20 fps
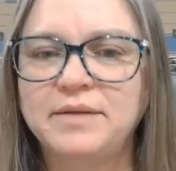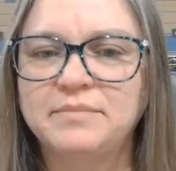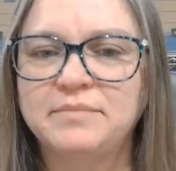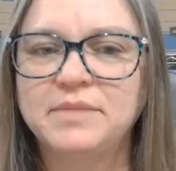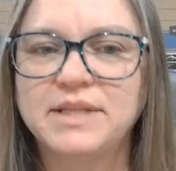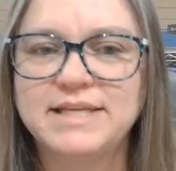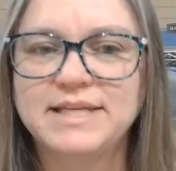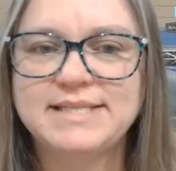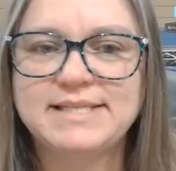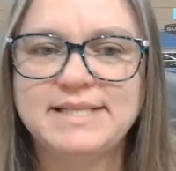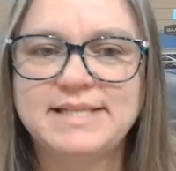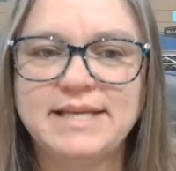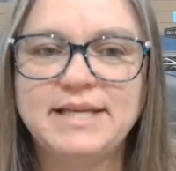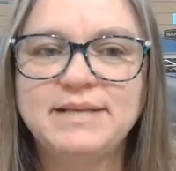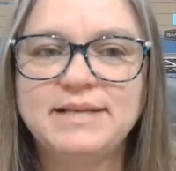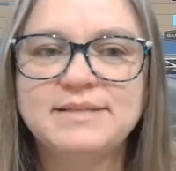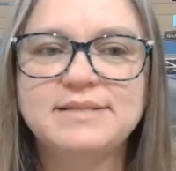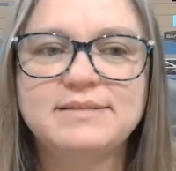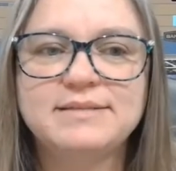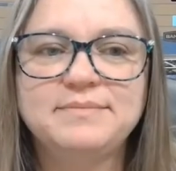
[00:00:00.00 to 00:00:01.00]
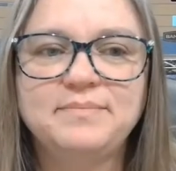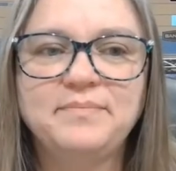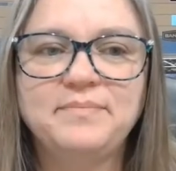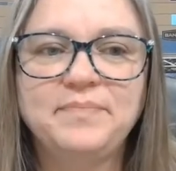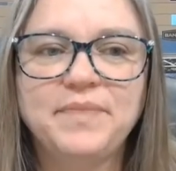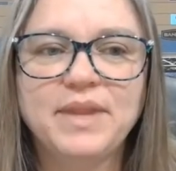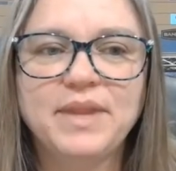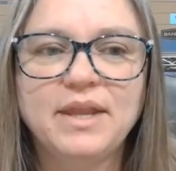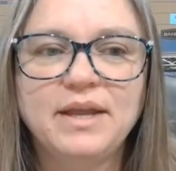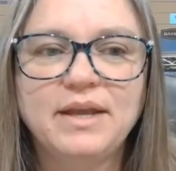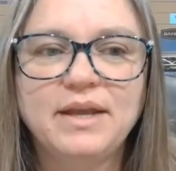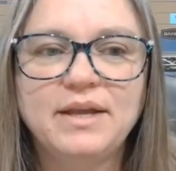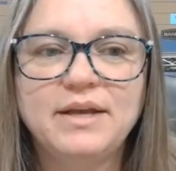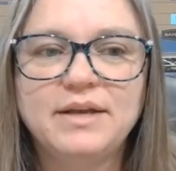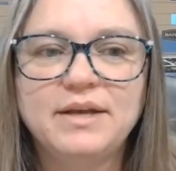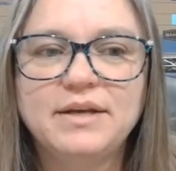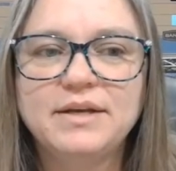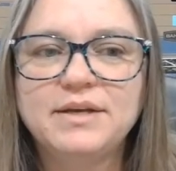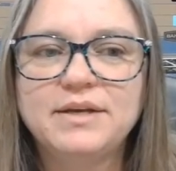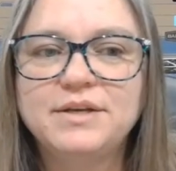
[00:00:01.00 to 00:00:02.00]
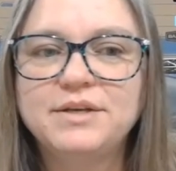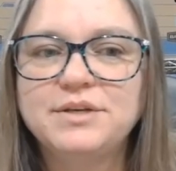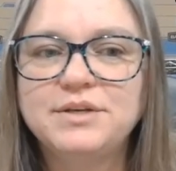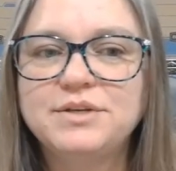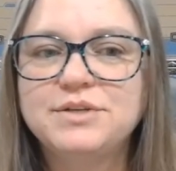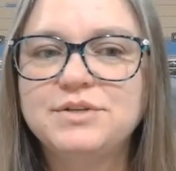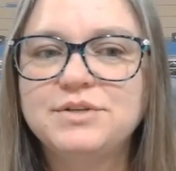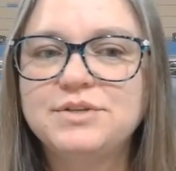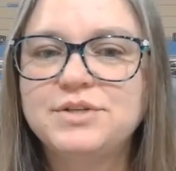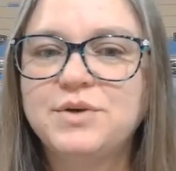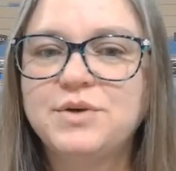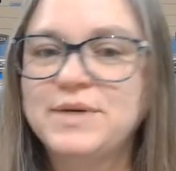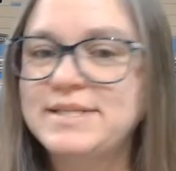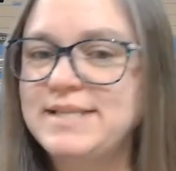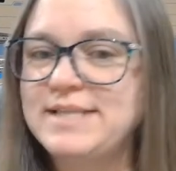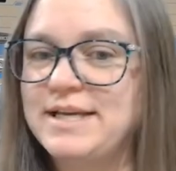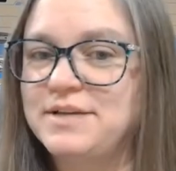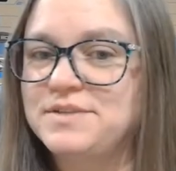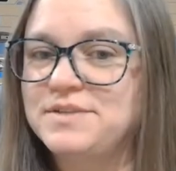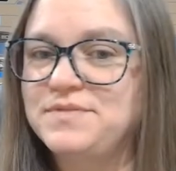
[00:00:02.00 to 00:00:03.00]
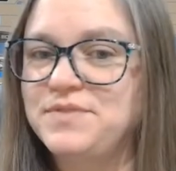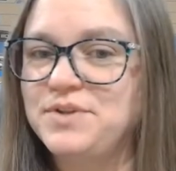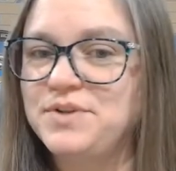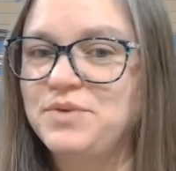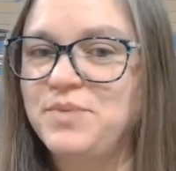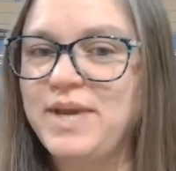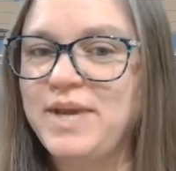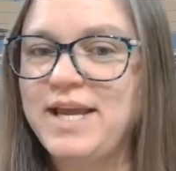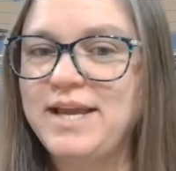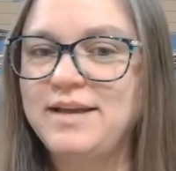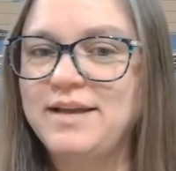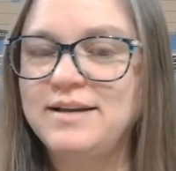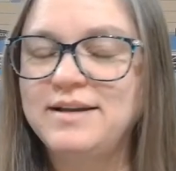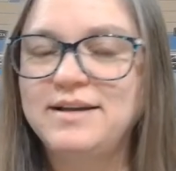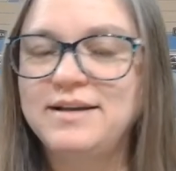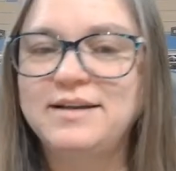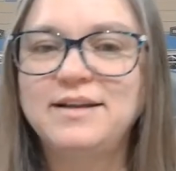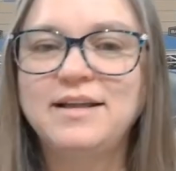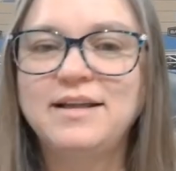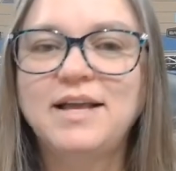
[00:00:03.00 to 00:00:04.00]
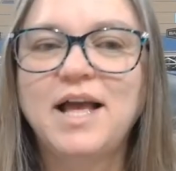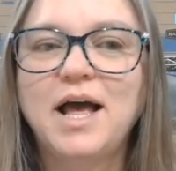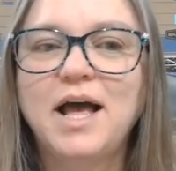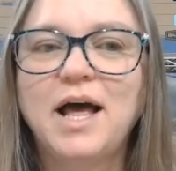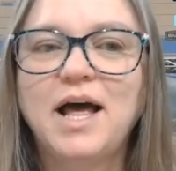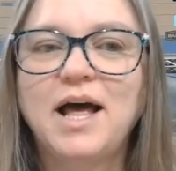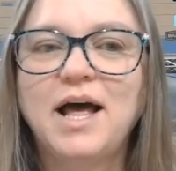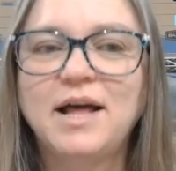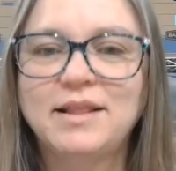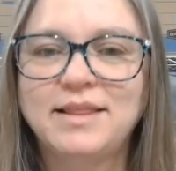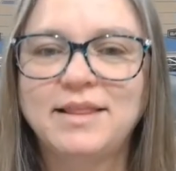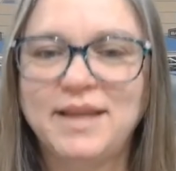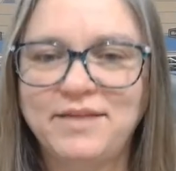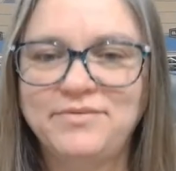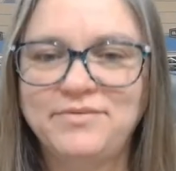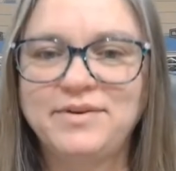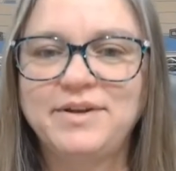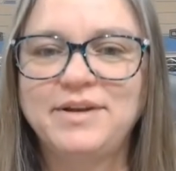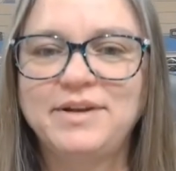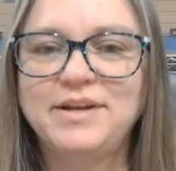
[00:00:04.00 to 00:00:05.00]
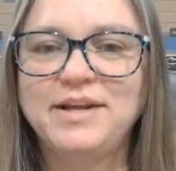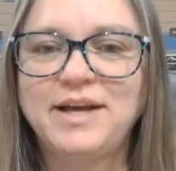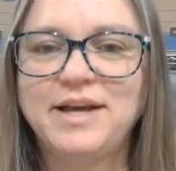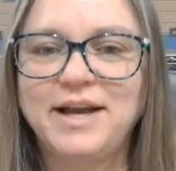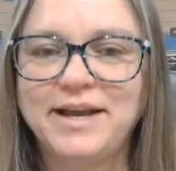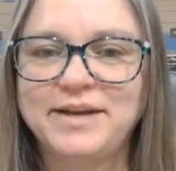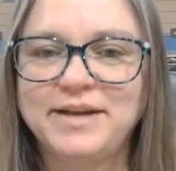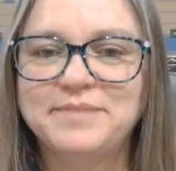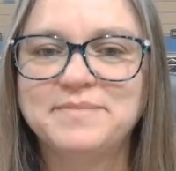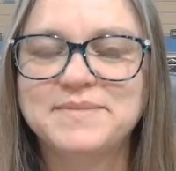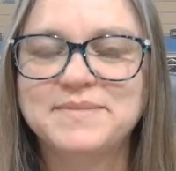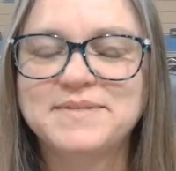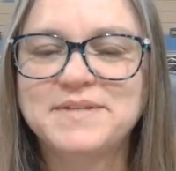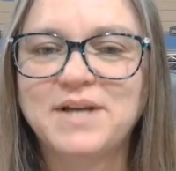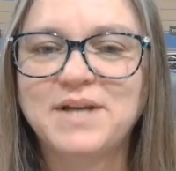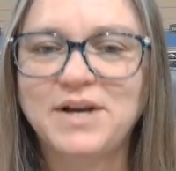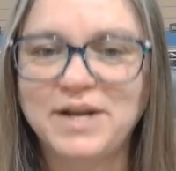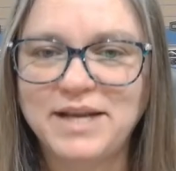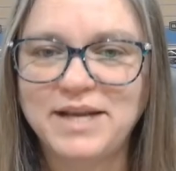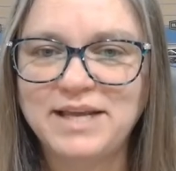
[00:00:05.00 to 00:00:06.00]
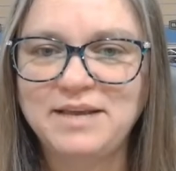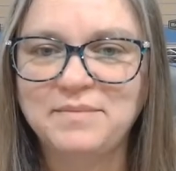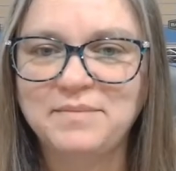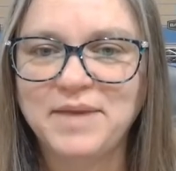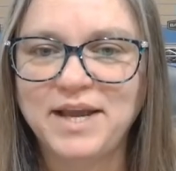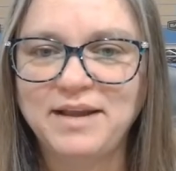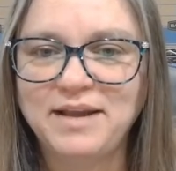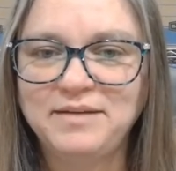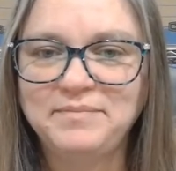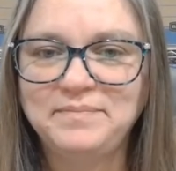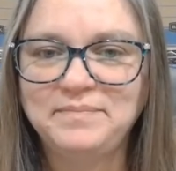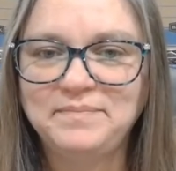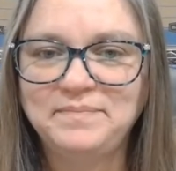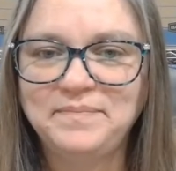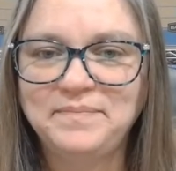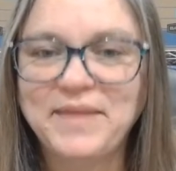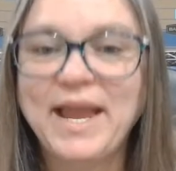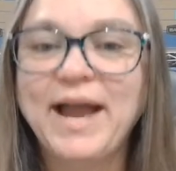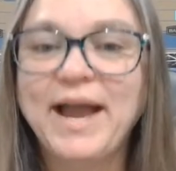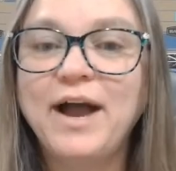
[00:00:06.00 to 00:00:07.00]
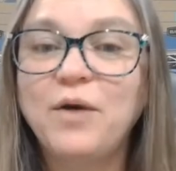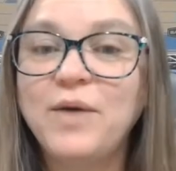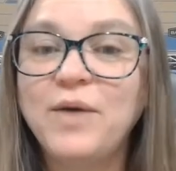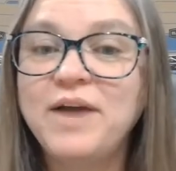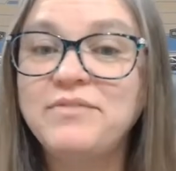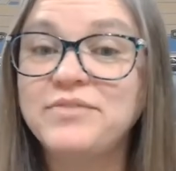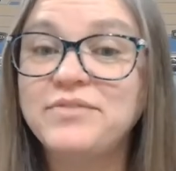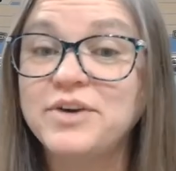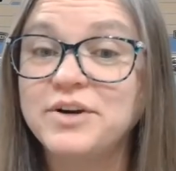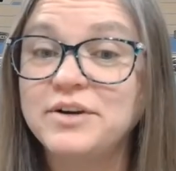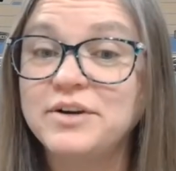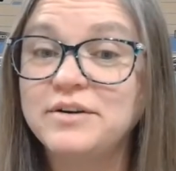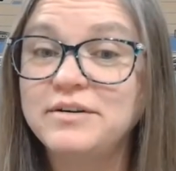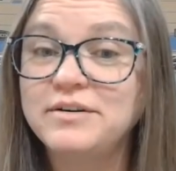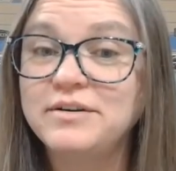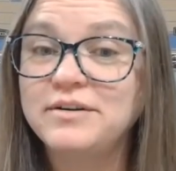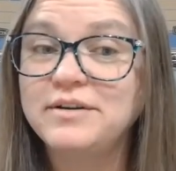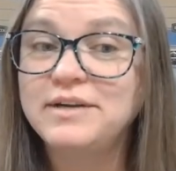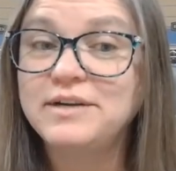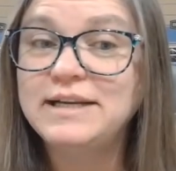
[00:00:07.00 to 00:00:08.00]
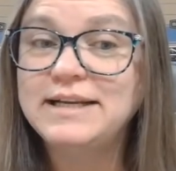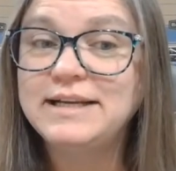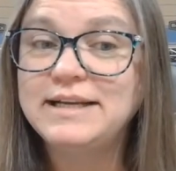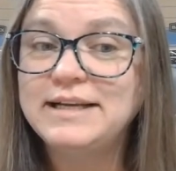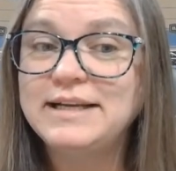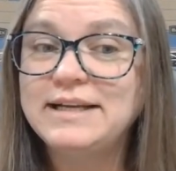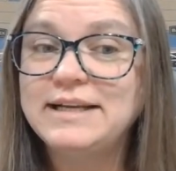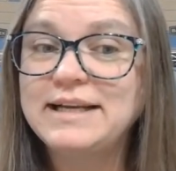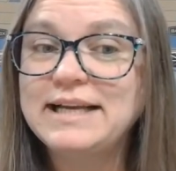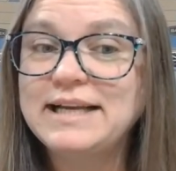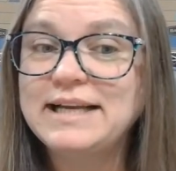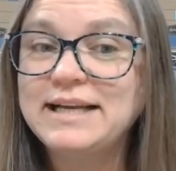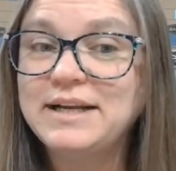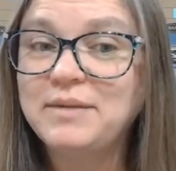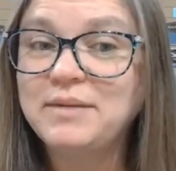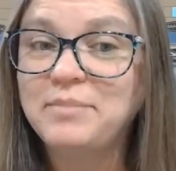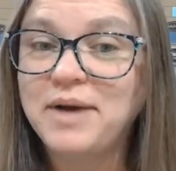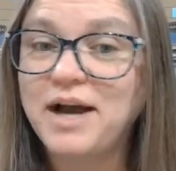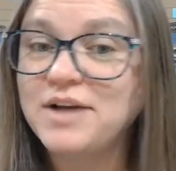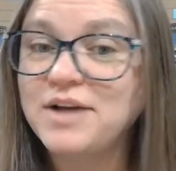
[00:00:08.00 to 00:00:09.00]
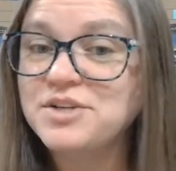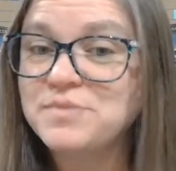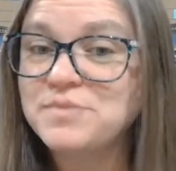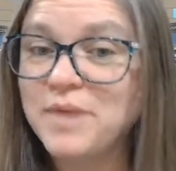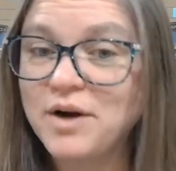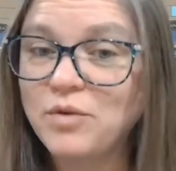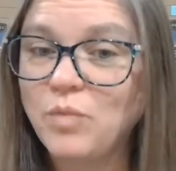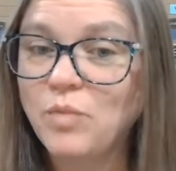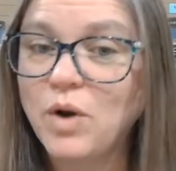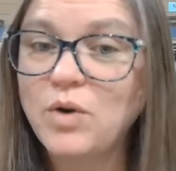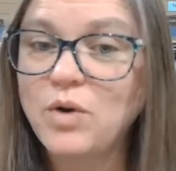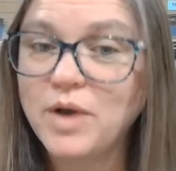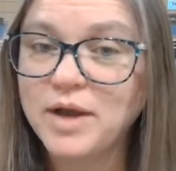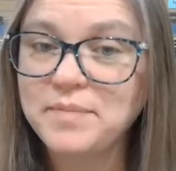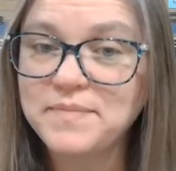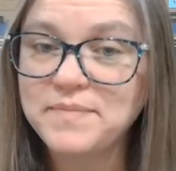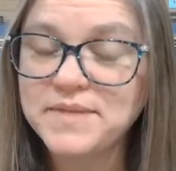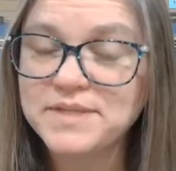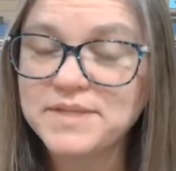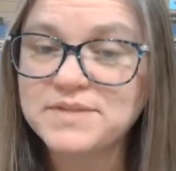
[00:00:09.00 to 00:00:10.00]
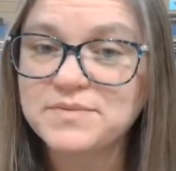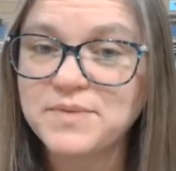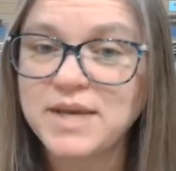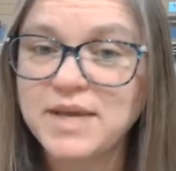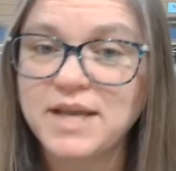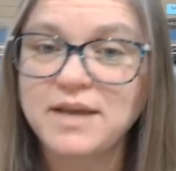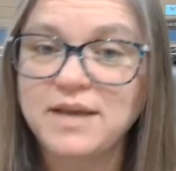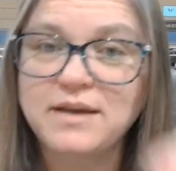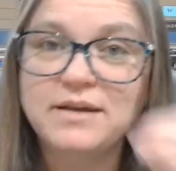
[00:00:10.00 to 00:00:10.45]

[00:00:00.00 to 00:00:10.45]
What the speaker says: listings. So our sales for the week, 11 items on eBay. However, Poshmark woke up this week